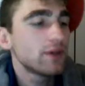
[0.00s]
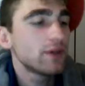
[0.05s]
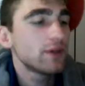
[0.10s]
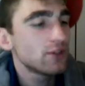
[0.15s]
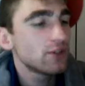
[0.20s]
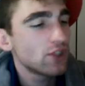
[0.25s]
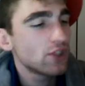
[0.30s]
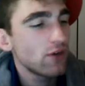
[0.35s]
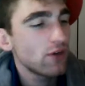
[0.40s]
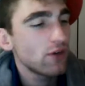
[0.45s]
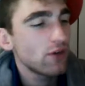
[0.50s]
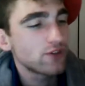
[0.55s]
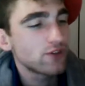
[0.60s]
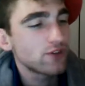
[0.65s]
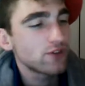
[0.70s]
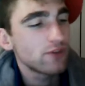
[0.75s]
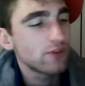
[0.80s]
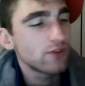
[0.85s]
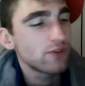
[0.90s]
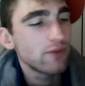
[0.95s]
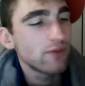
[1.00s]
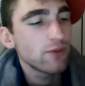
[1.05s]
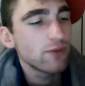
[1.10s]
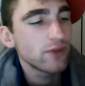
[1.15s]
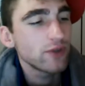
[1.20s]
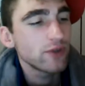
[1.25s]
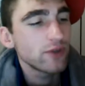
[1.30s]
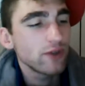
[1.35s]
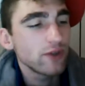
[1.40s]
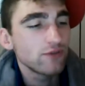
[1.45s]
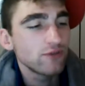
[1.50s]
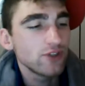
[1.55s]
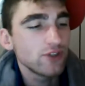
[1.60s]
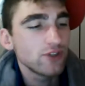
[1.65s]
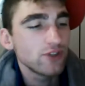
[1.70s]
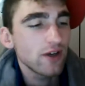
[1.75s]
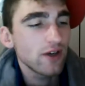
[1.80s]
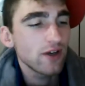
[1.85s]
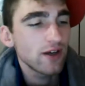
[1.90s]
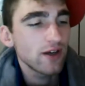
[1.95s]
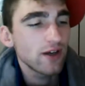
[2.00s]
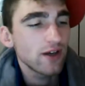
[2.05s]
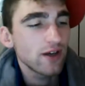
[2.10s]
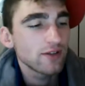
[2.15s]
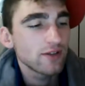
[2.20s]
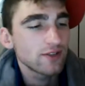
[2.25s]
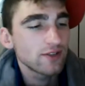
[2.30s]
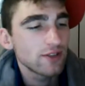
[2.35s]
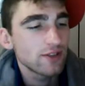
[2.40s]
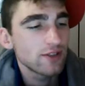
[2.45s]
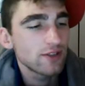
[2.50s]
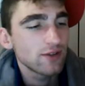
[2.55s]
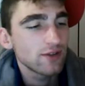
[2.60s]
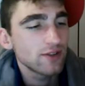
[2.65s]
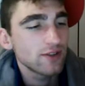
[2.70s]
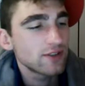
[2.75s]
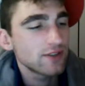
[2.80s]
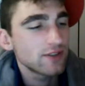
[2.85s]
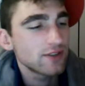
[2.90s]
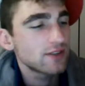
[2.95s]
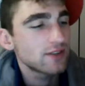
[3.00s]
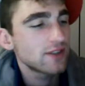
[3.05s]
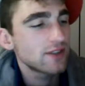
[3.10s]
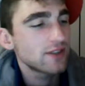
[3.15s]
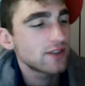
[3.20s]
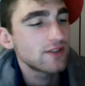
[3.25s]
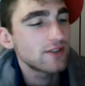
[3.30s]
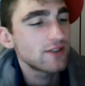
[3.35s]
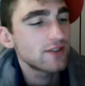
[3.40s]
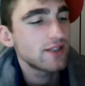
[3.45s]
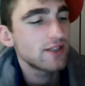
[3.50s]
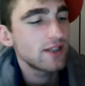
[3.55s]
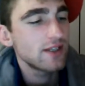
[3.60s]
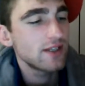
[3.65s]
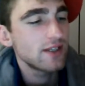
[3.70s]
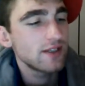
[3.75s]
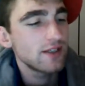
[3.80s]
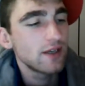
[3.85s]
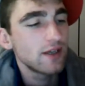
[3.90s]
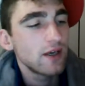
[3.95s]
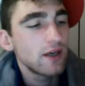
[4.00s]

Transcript: cherish the memory of Jiangnan series scented tea.